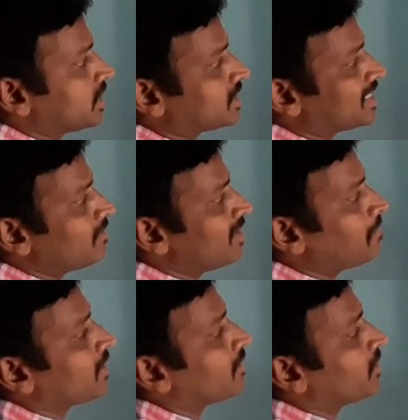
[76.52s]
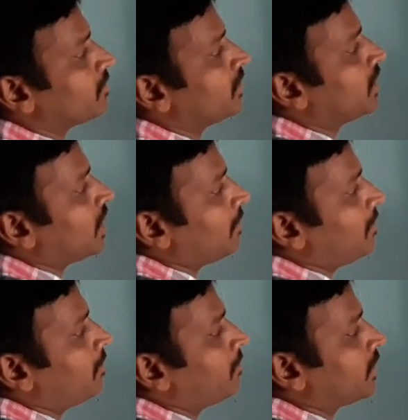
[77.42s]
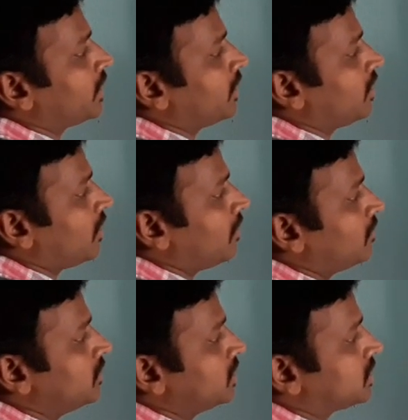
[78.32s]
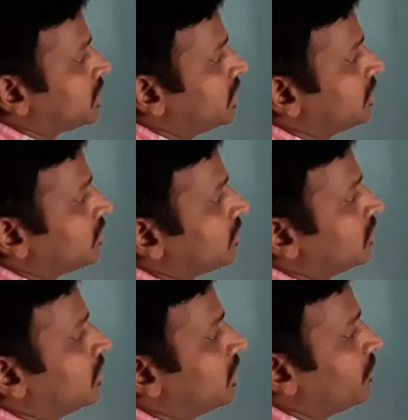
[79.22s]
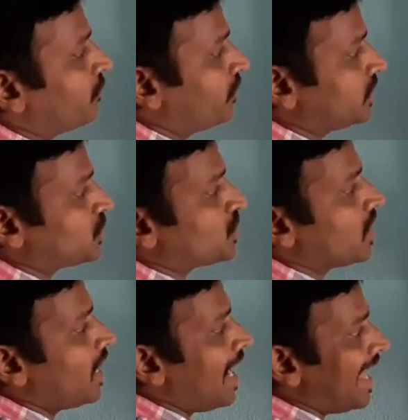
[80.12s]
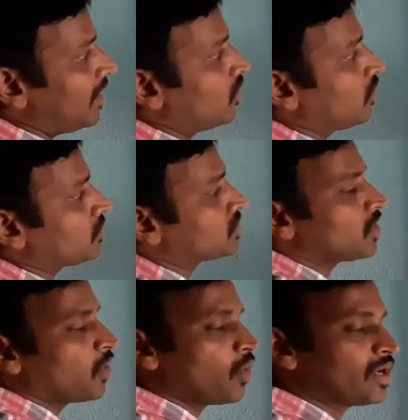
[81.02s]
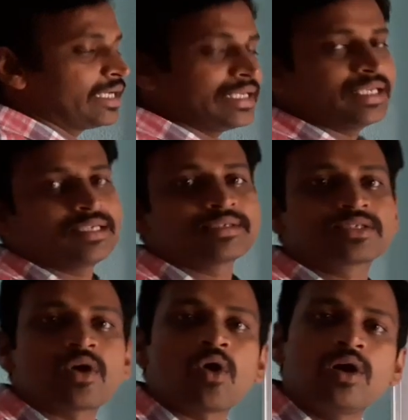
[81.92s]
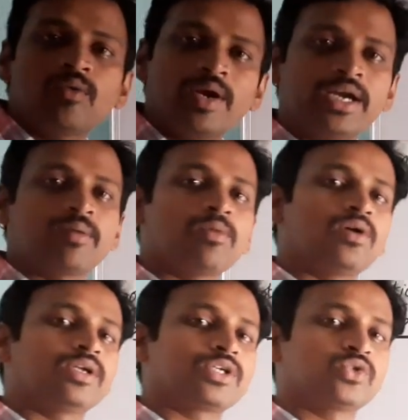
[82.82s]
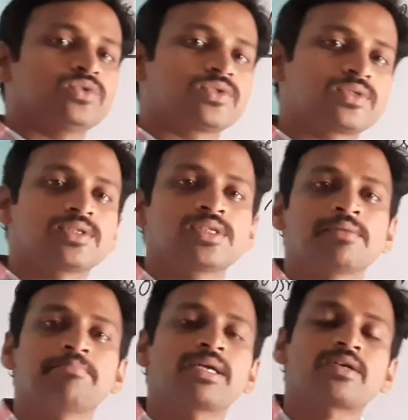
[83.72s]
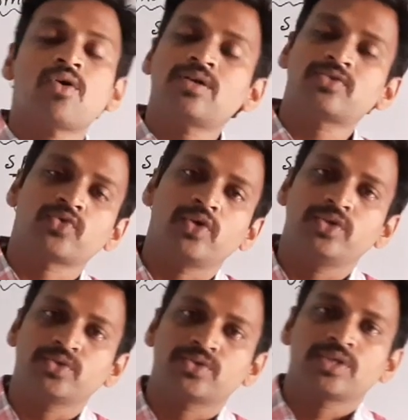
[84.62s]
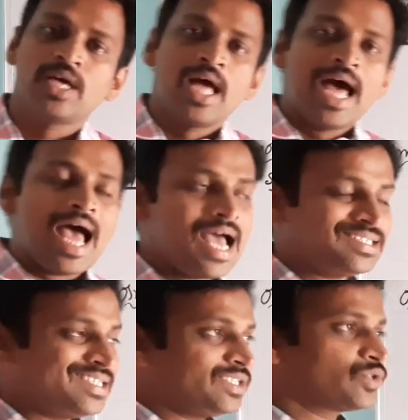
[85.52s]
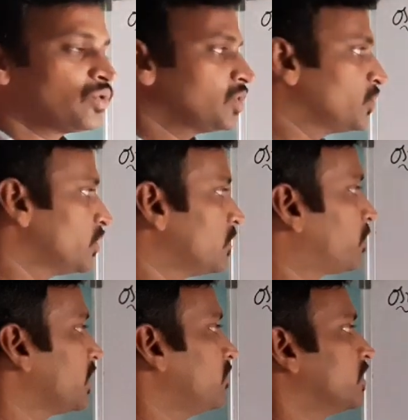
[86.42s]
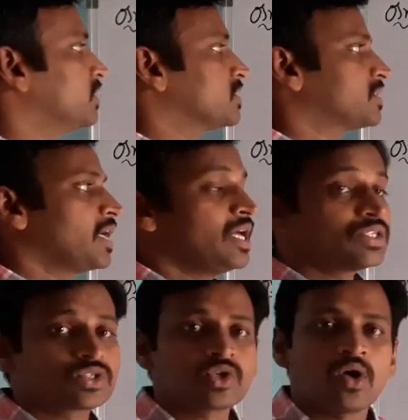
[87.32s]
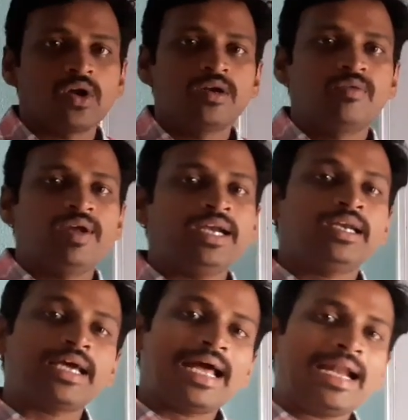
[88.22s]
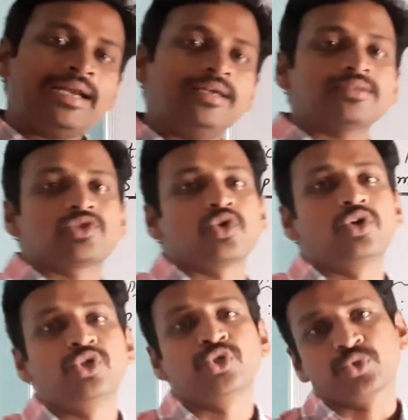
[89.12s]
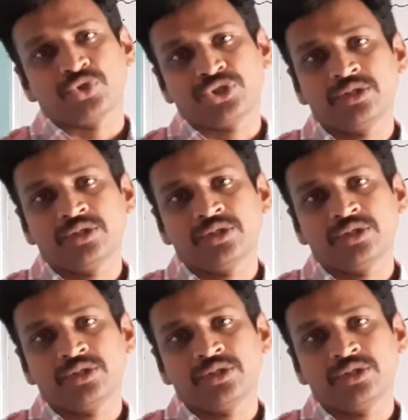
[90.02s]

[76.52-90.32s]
semi-permeable membrane. Means here which allows only solvent molecules but not solute. As I told you in previous, solvent and solute,